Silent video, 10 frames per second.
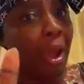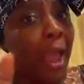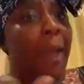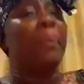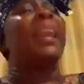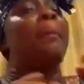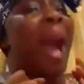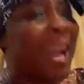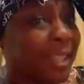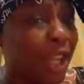but I'm
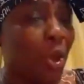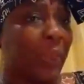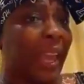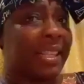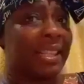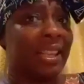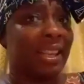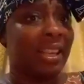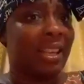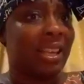asking you this:
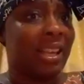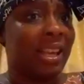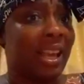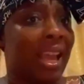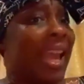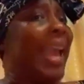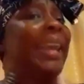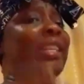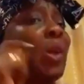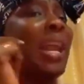it
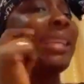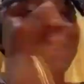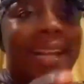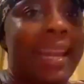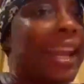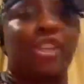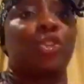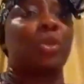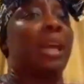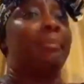is not Nigeria that is
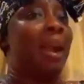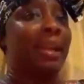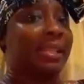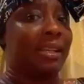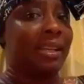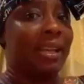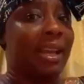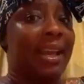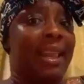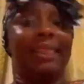treated marriage.
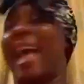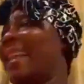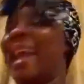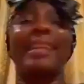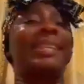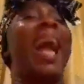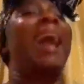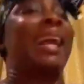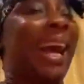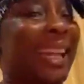Neither is it a
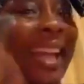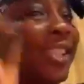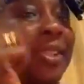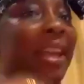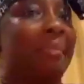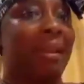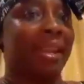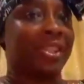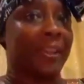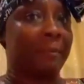account that is today
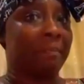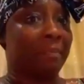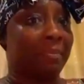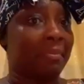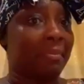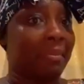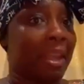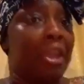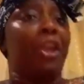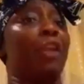marriage.
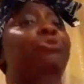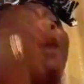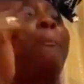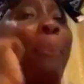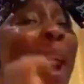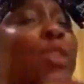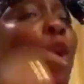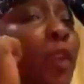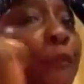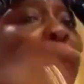If you are part of
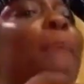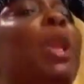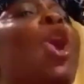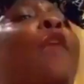the family of